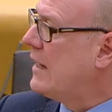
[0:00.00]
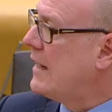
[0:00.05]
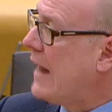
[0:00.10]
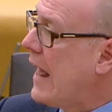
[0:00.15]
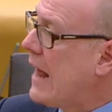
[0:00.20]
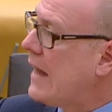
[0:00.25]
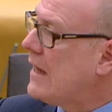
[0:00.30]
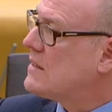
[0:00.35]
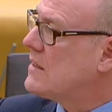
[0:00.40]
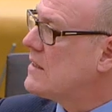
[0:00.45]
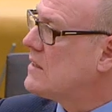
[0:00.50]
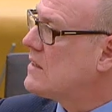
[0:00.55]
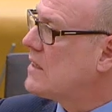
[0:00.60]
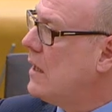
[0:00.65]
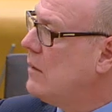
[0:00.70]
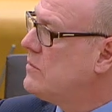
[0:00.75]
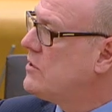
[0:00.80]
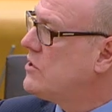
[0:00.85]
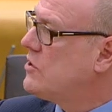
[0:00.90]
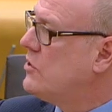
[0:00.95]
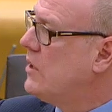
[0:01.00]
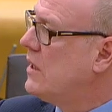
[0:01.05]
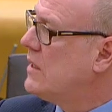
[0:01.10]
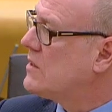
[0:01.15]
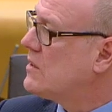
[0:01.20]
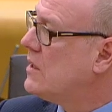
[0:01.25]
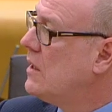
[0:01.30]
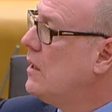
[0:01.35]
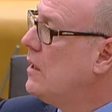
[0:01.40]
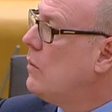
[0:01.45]
and analysis comes to
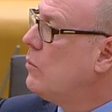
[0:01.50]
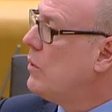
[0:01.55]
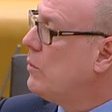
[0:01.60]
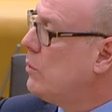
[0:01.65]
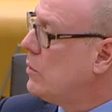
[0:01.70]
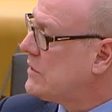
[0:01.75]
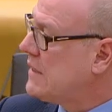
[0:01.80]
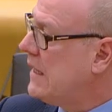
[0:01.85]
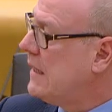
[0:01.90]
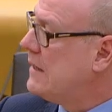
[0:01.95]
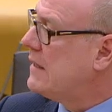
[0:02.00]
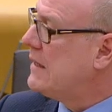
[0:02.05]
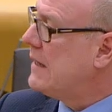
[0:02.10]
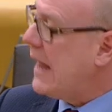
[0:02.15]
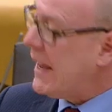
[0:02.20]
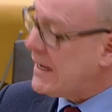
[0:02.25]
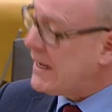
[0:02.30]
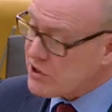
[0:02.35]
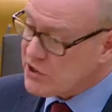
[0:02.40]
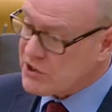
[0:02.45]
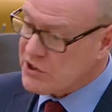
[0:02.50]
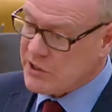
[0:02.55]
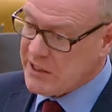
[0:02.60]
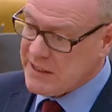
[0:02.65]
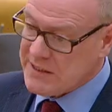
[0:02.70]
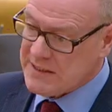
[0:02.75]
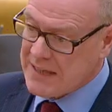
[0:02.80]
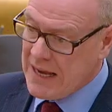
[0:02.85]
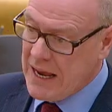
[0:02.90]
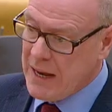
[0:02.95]
us, we will take the
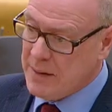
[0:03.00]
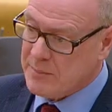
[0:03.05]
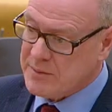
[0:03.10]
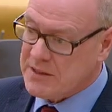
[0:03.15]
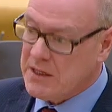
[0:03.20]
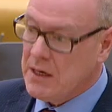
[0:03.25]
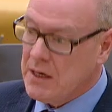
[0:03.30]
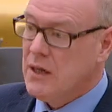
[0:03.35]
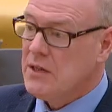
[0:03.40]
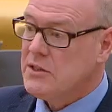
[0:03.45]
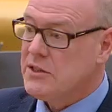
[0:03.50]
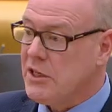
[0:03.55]
necessary steps